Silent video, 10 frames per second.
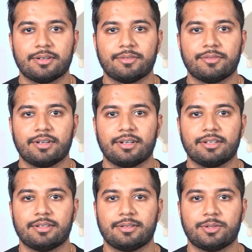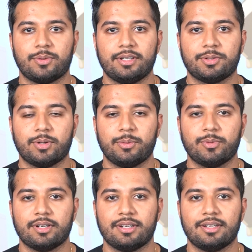of
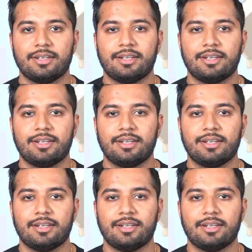2021.